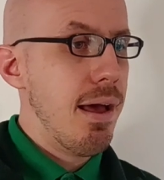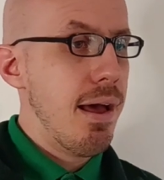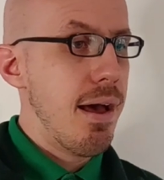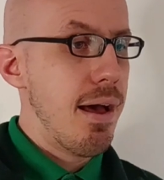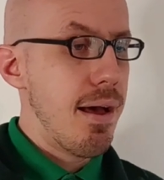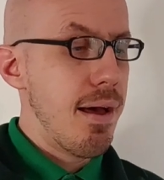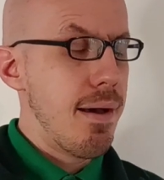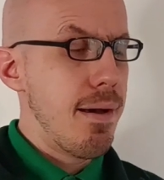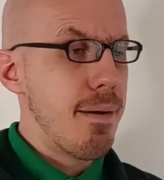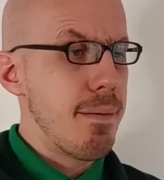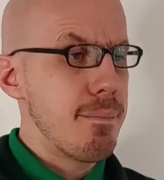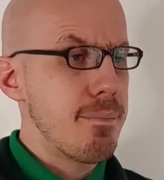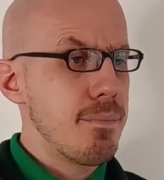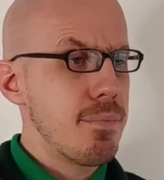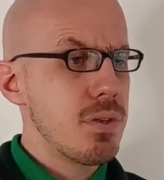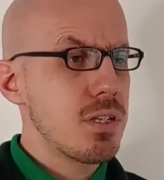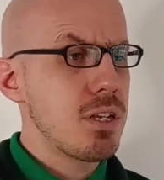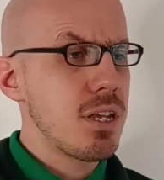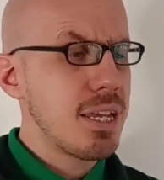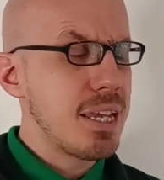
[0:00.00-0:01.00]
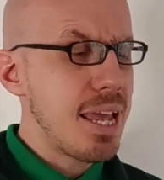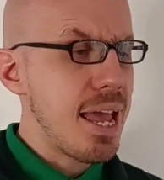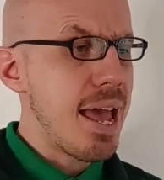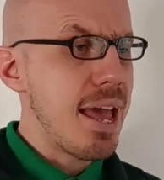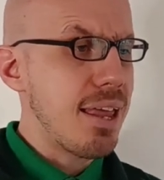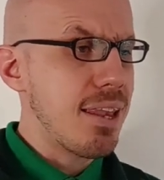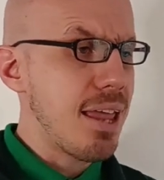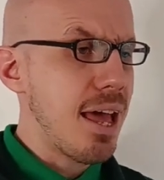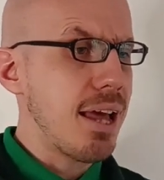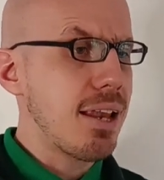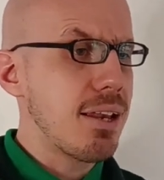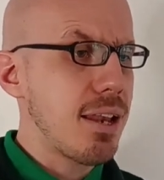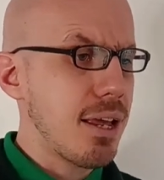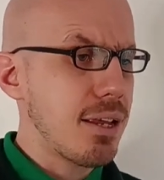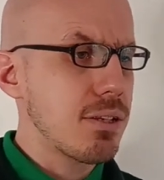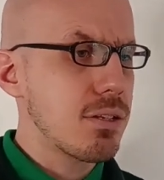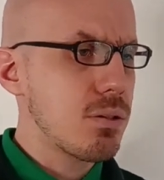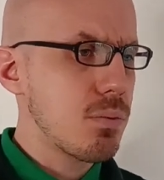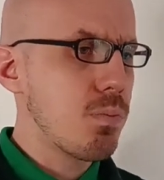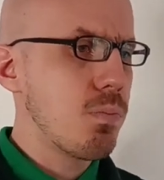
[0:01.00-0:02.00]
So yeah,
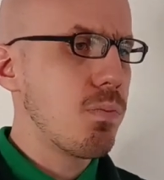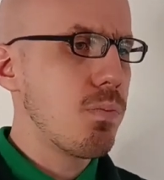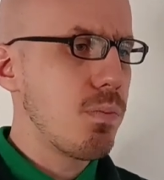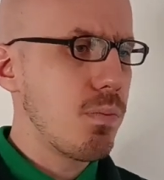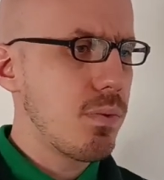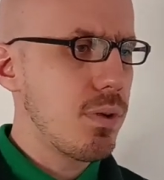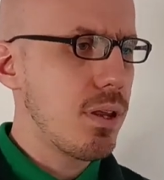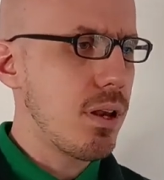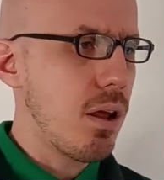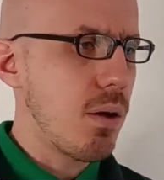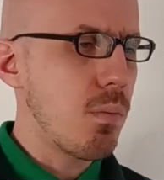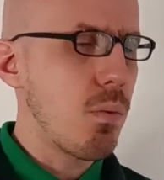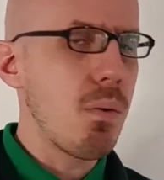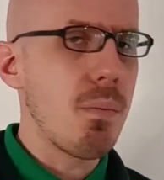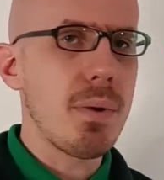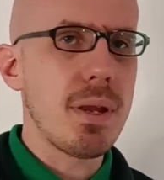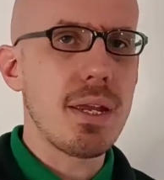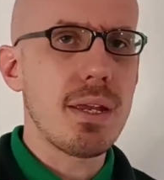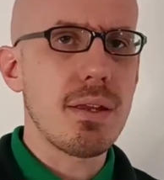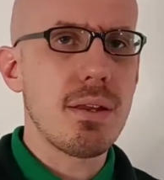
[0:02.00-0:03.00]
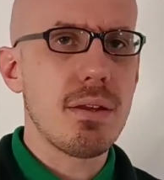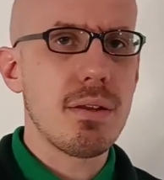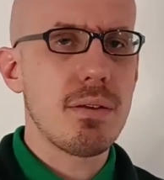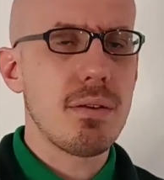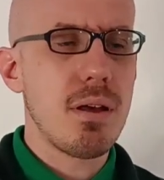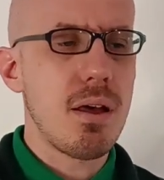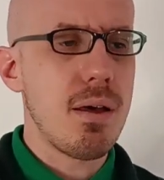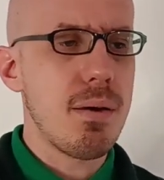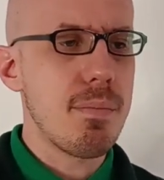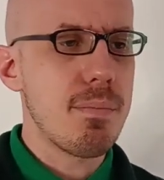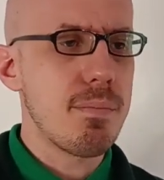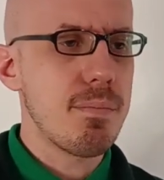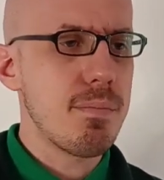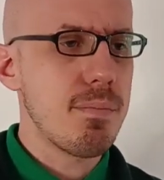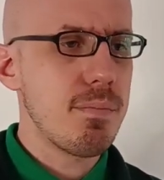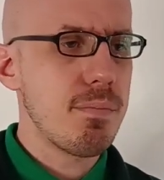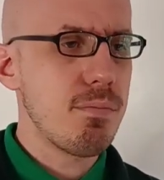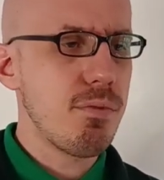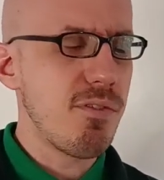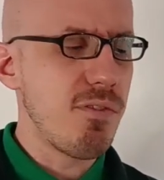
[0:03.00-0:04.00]
that's what we
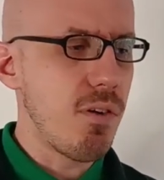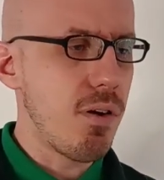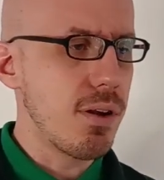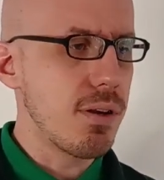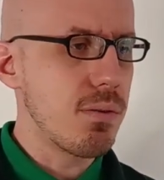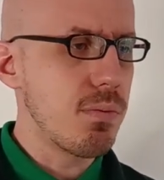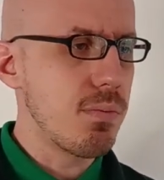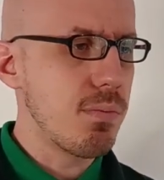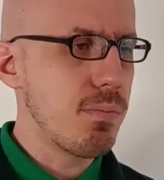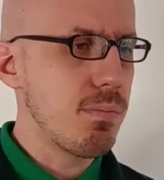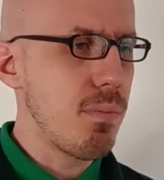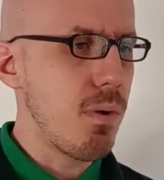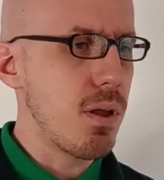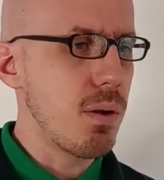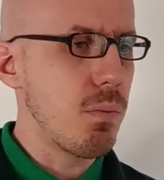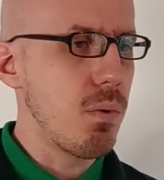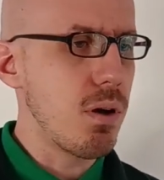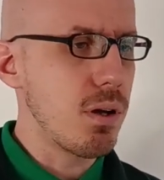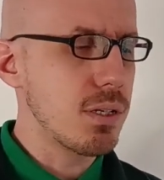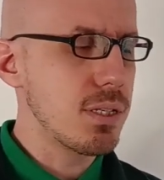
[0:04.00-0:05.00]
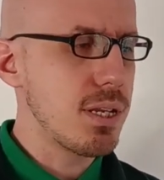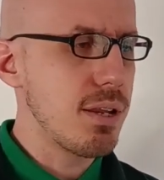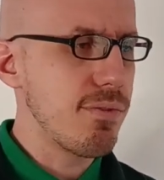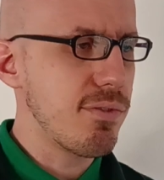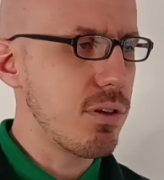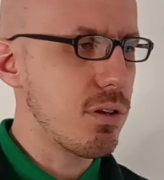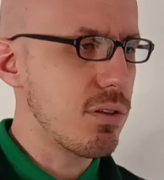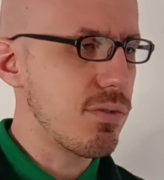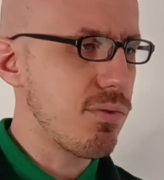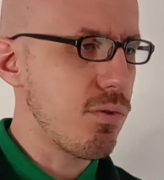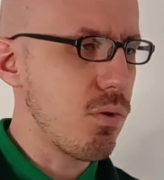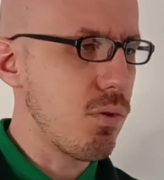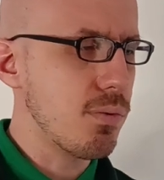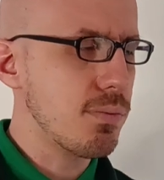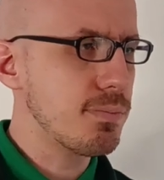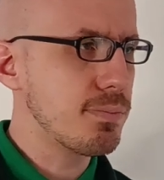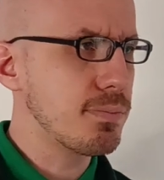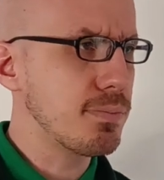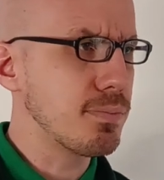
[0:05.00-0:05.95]
provide minor work certificates for.